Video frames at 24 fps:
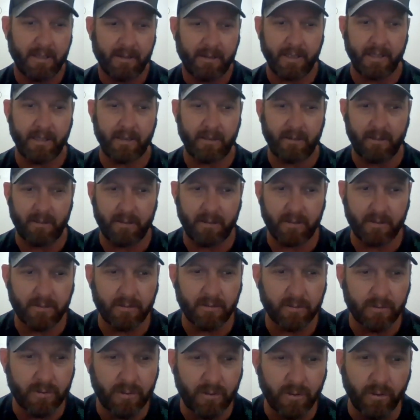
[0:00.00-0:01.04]
They are
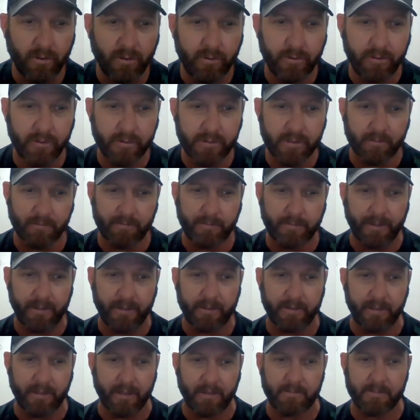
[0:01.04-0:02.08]
gurus in
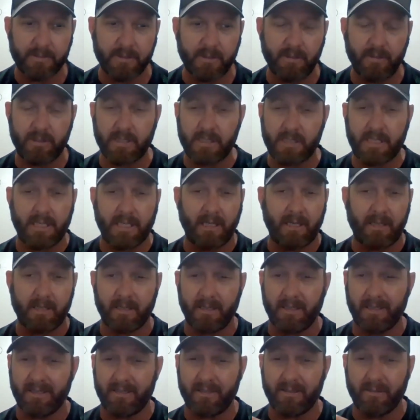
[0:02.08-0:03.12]
programs, and you just get
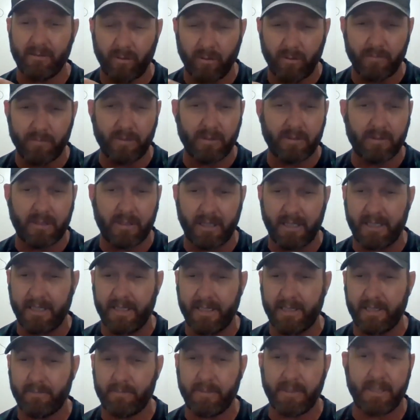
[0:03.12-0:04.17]
a normal
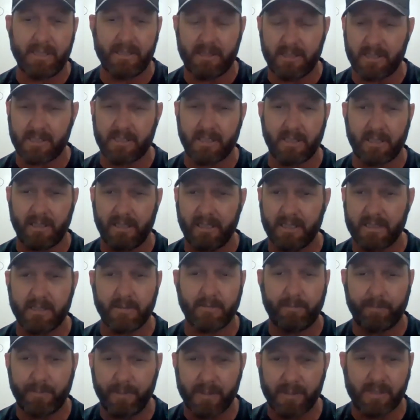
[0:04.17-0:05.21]
guy, but he's
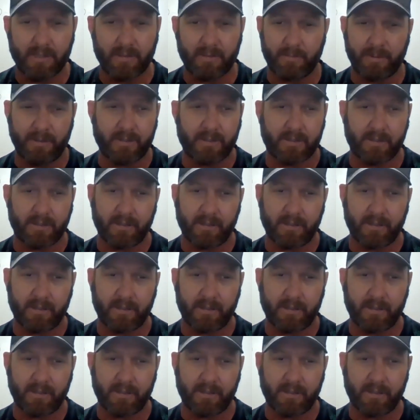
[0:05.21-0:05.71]
a person.